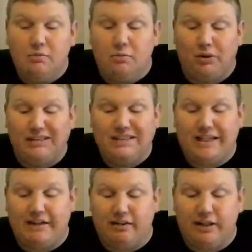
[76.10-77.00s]
Brings the
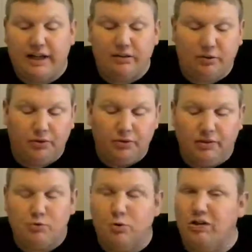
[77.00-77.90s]
year-to-date total
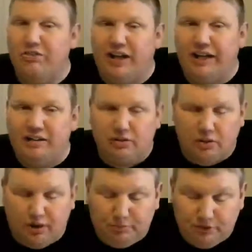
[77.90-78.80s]
of
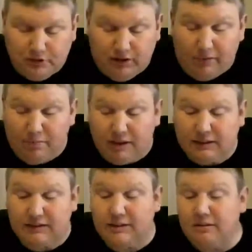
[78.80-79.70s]
12-8 straight-up
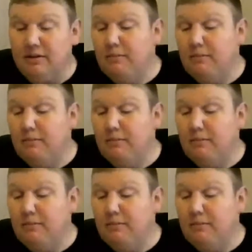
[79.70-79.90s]
picks.